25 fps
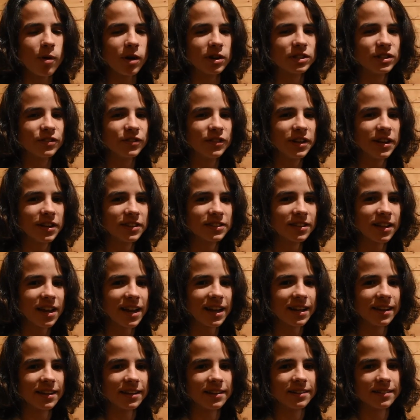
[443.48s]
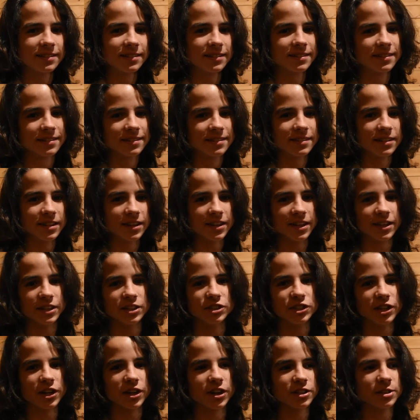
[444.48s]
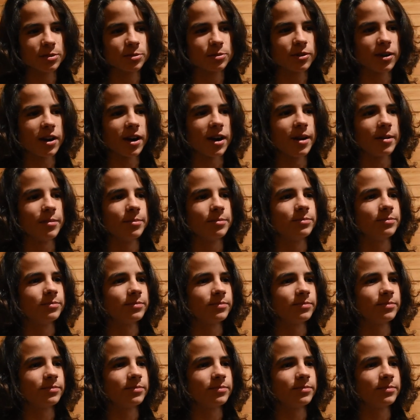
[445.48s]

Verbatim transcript: watching the videos and liking, share and subscribe.